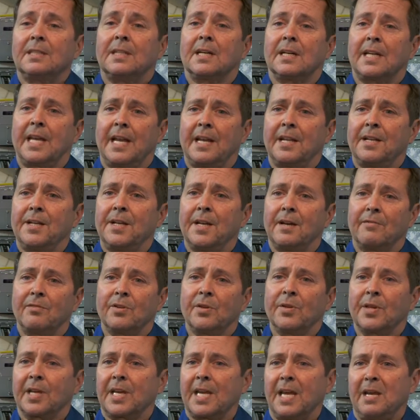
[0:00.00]
again
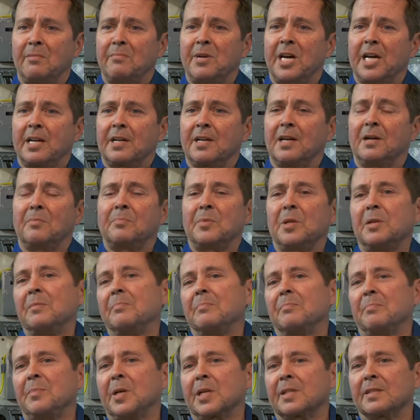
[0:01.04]
Endeavour, that came back up and
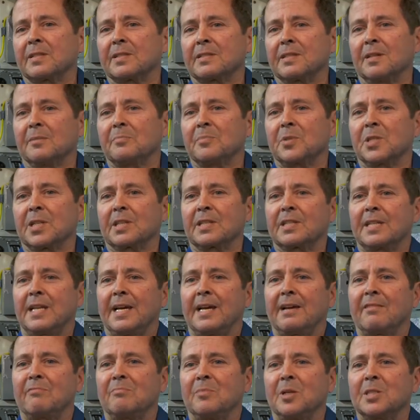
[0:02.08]
picked us up 6.5
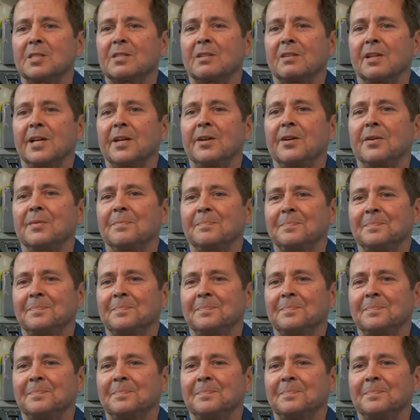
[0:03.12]
months later.